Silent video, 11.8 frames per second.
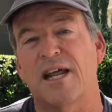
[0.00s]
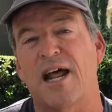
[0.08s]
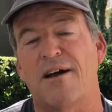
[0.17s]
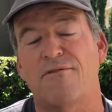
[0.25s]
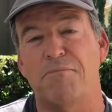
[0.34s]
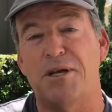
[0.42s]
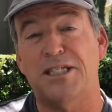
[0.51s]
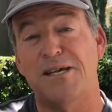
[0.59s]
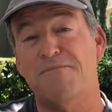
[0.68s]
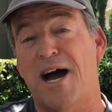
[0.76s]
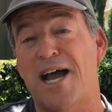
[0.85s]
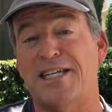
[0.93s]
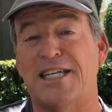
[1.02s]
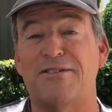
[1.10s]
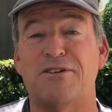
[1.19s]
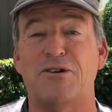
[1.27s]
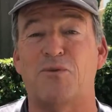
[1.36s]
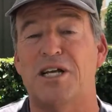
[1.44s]
that I have a busy mind
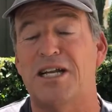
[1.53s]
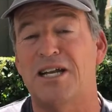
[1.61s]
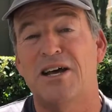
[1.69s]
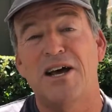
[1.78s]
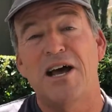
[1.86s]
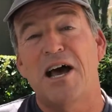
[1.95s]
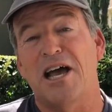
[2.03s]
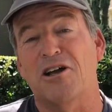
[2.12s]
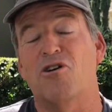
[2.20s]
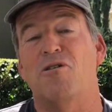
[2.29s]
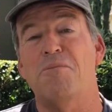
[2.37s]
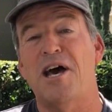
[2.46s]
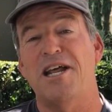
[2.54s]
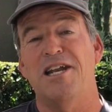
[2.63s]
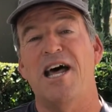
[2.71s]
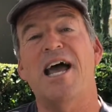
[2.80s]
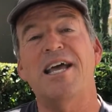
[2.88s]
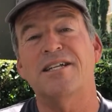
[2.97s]
even when I go to bed
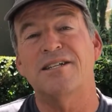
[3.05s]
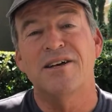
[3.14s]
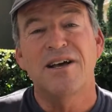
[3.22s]
at night.